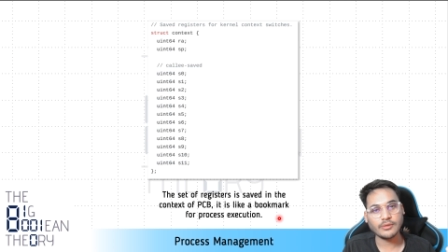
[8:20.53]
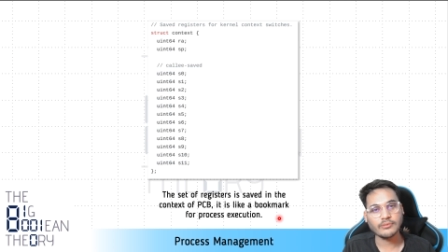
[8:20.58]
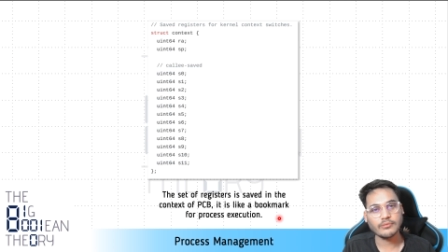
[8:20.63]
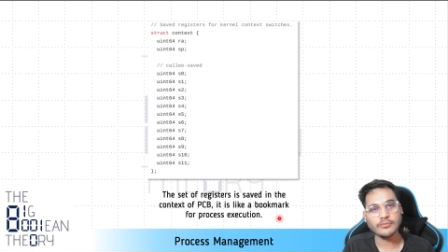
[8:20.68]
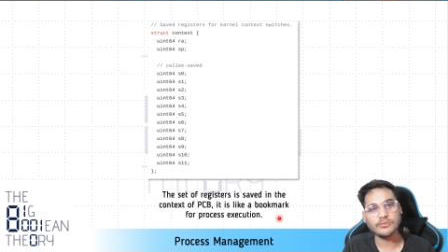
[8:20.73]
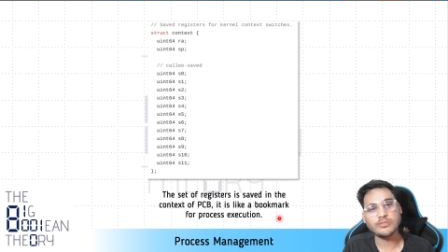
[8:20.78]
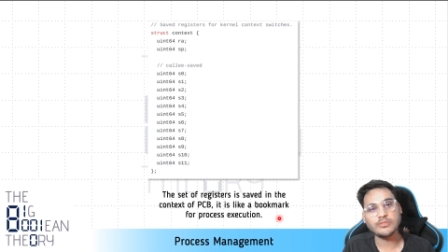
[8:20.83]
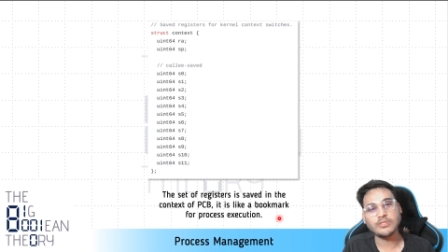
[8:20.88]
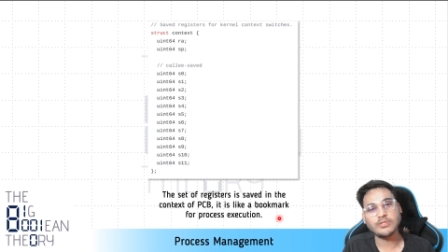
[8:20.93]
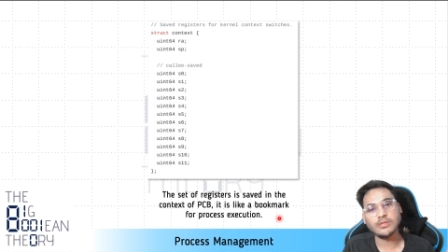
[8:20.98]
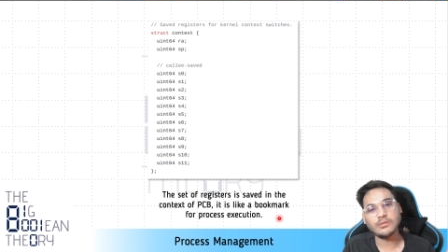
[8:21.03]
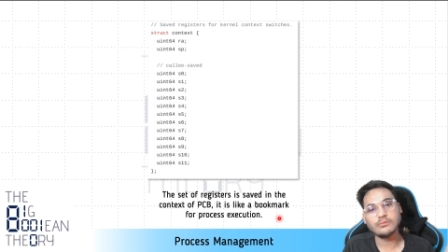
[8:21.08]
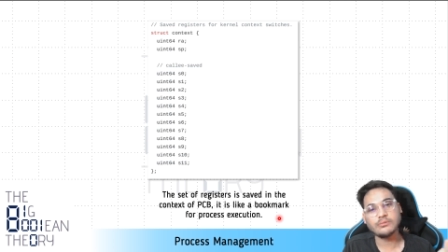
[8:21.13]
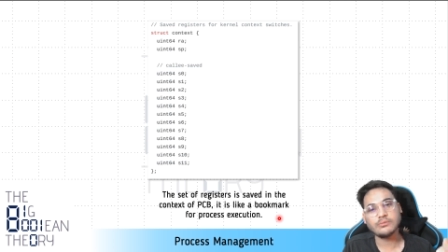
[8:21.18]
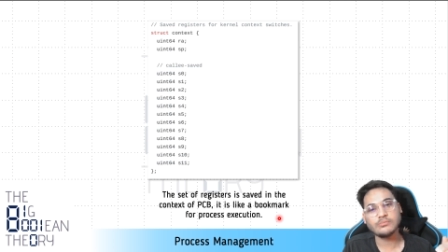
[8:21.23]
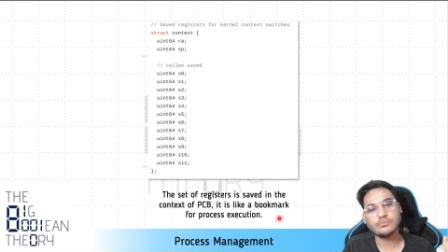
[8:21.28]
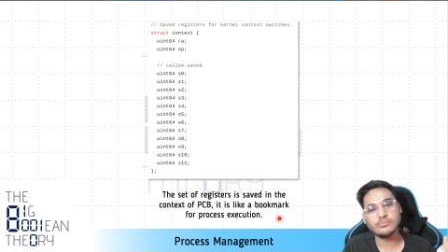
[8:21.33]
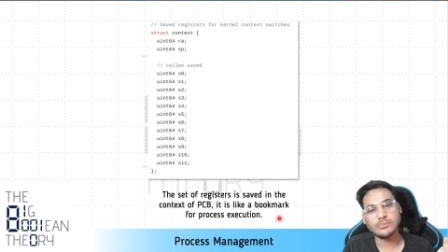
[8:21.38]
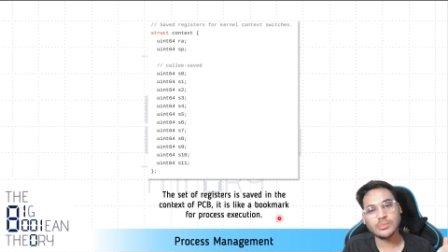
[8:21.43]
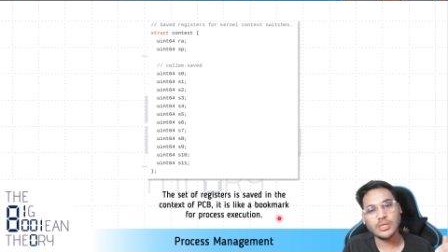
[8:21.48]
The
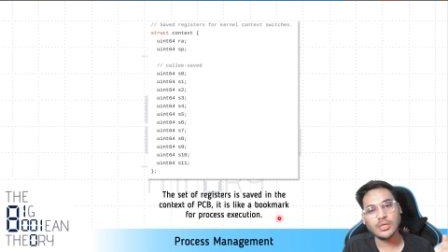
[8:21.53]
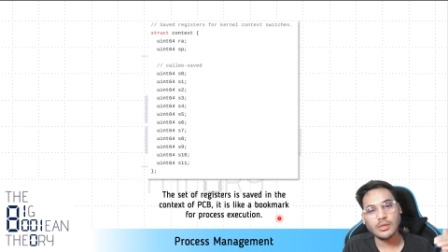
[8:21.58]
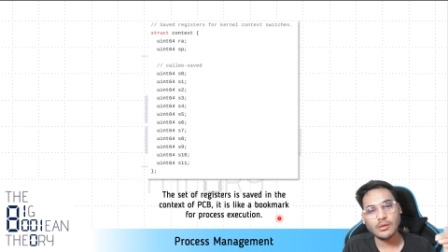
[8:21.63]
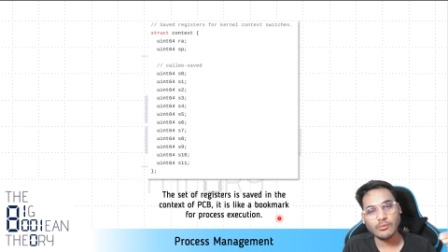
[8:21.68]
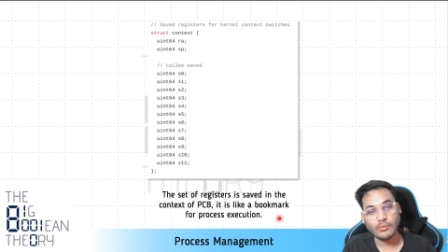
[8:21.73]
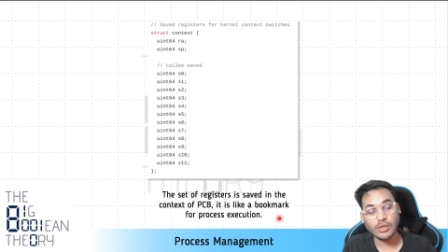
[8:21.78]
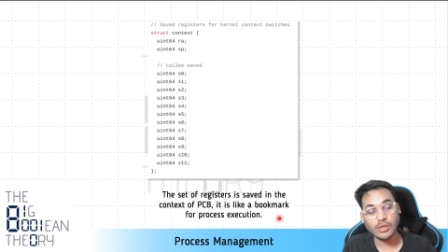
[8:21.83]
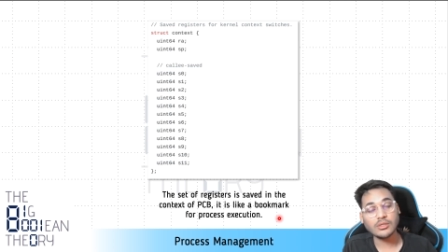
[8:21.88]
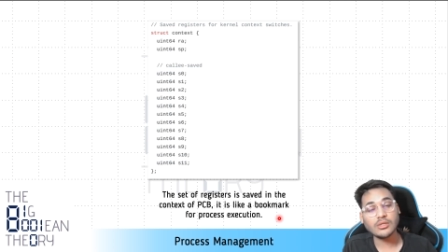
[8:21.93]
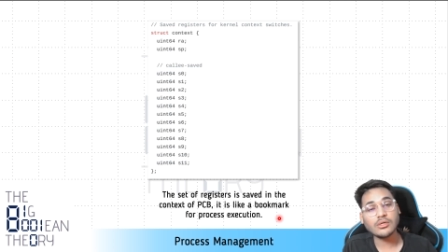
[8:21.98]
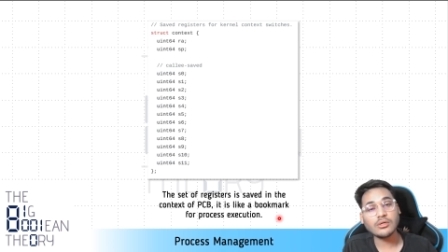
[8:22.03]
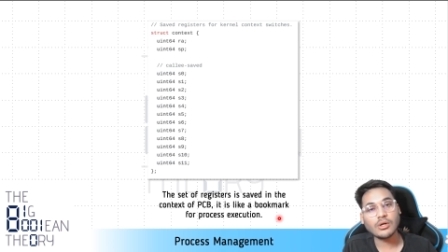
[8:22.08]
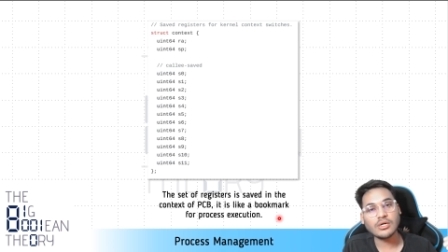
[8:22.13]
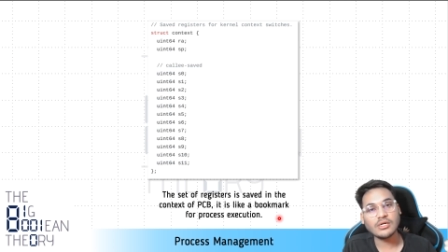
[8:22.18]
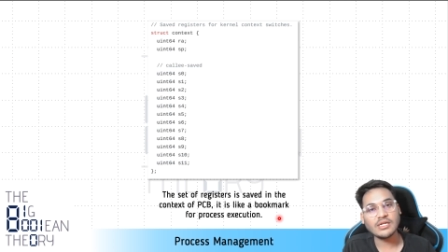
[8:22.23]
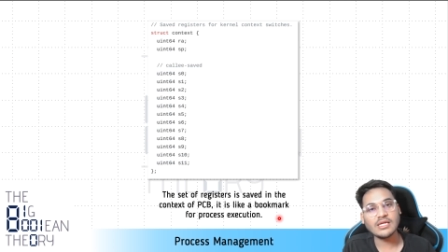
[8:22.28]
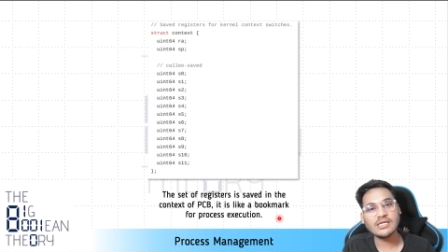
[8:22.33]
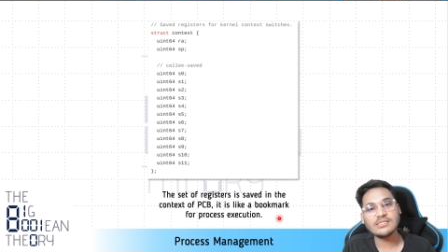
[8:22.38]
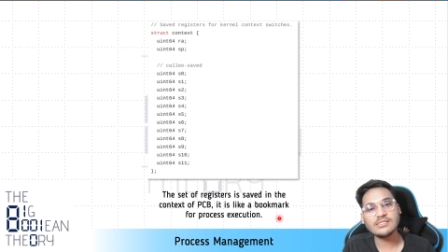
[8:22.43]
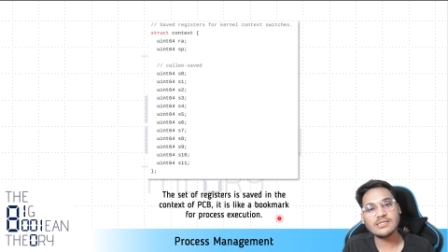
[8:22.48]
what the
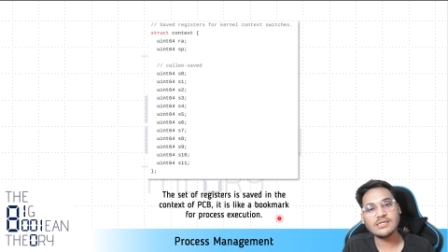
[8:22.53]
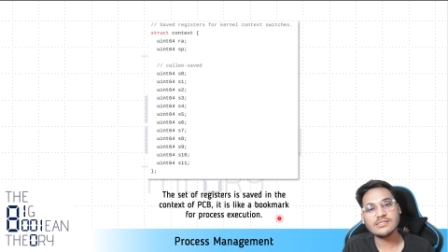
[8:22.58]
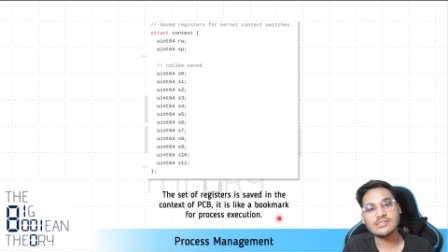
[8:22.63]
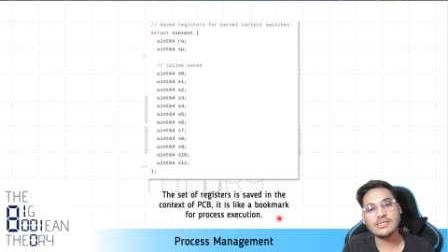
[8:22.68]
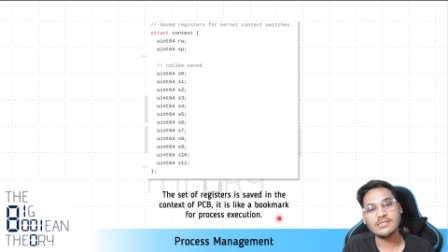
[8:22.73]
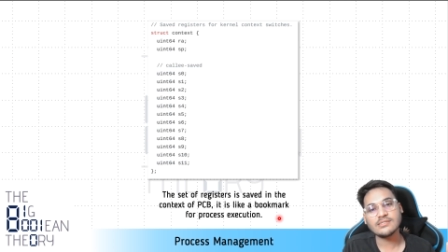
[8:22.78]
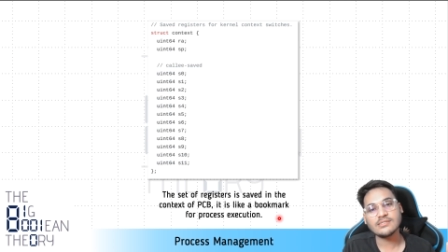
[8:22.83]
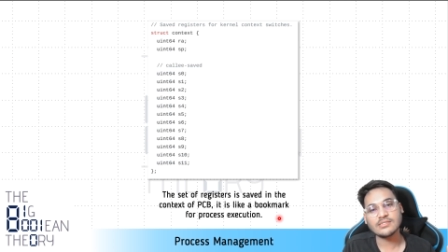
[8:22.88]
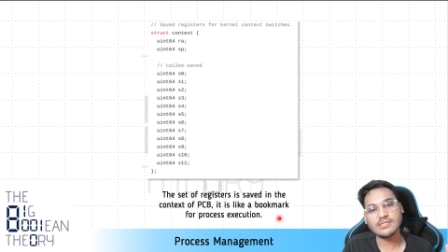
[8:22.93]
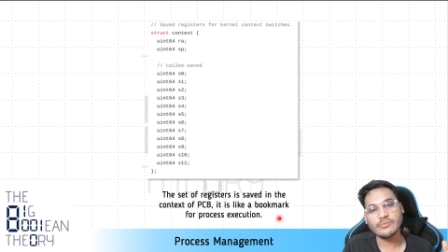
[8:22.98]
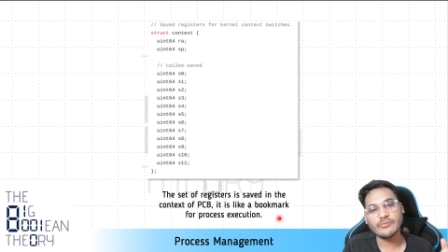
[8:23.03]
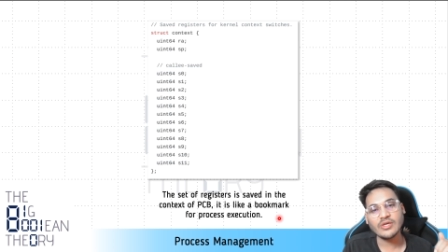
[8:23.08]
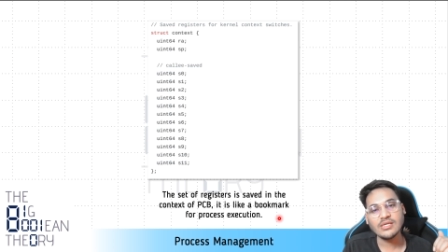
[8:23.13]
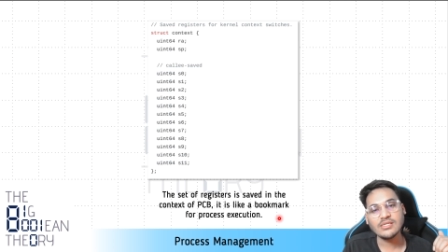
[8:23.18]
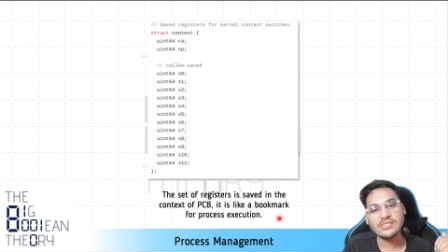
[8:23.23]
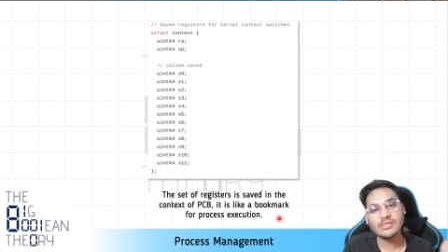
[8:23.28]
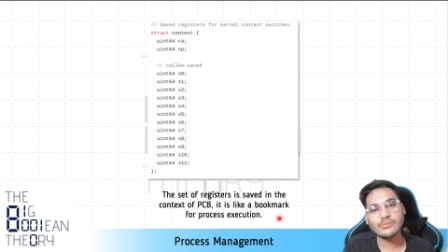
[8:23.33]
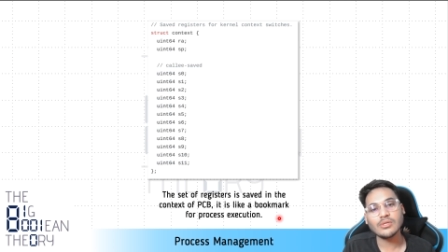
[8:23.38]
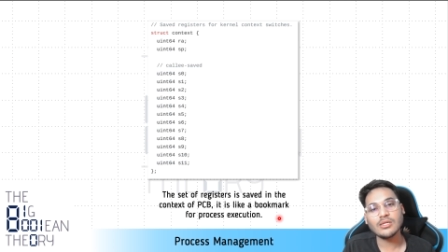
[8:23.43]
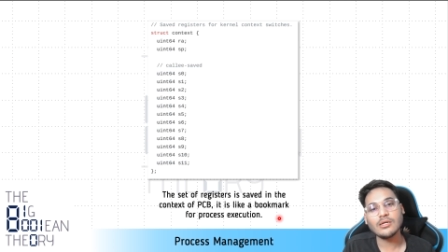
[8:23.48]
context does is very
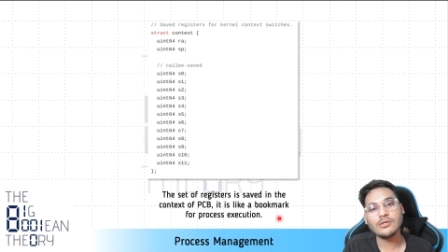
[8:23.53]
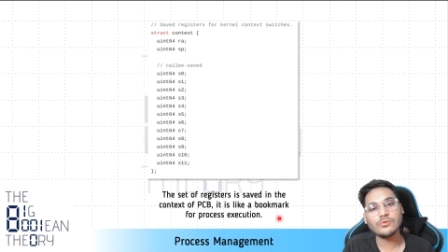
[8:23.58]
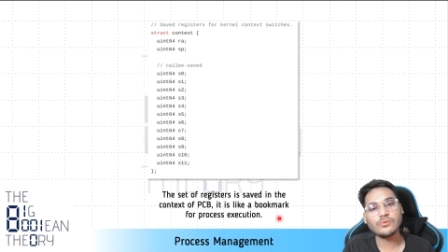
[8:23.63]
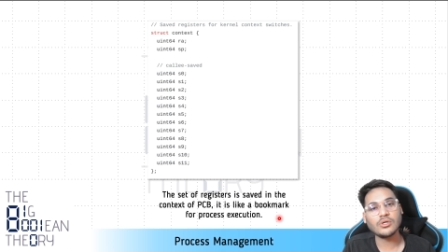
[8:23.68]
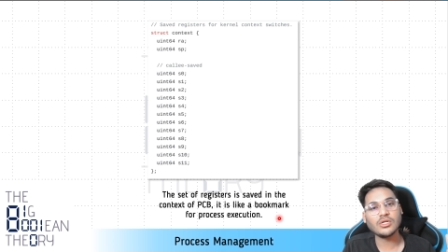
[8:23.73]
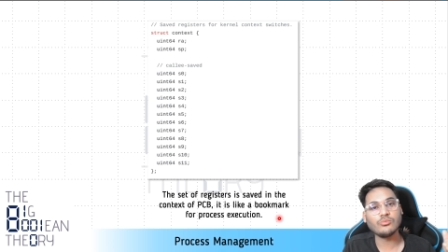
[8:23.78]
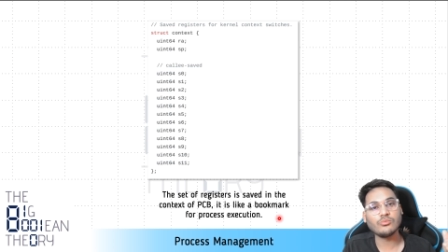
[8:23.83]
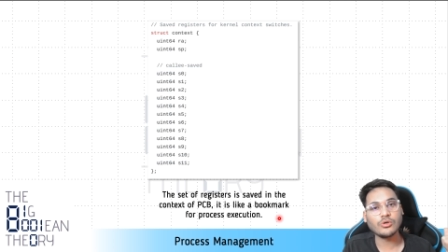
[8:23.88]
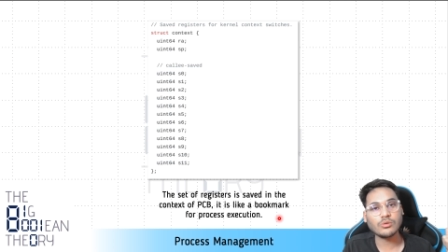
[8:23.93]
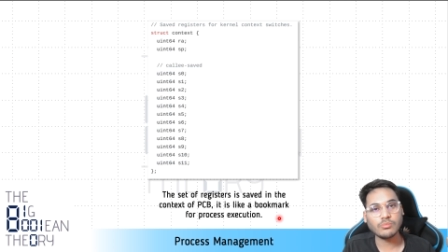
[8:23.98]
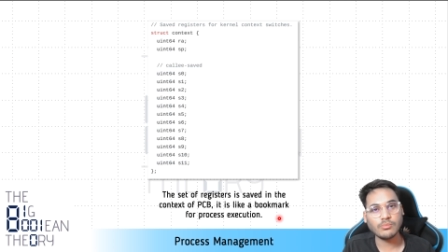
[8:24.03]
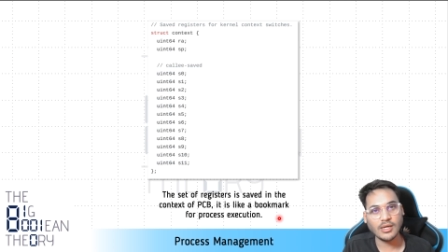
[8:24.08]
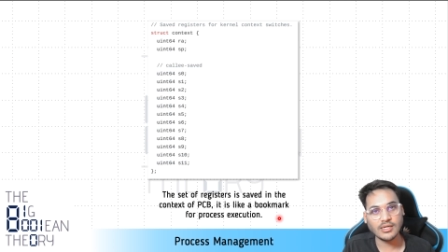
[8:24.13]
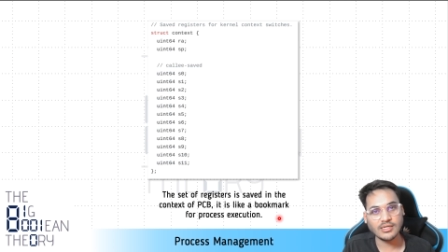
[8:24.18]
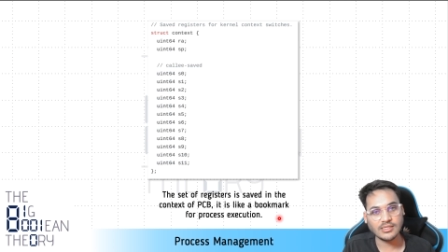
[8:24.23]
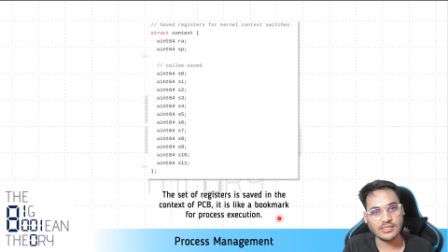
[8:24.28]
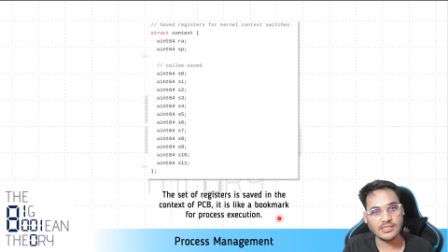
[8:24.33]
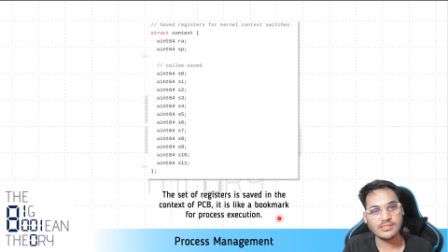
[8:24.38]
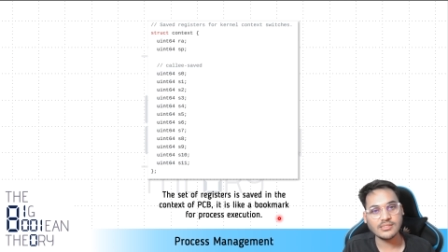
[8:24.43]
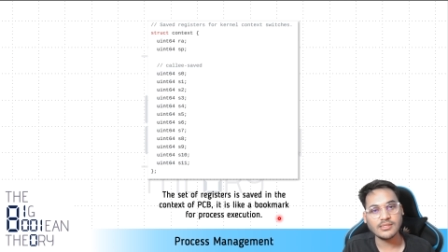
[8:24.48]
similar to what a bookmark
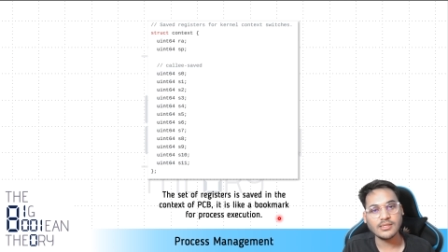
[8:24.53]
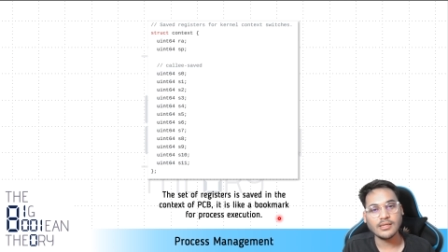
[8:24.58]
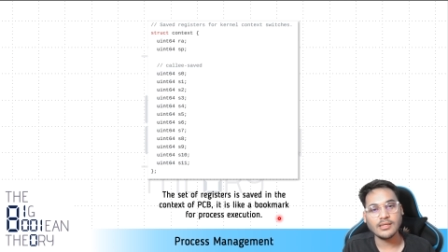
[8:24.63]
does.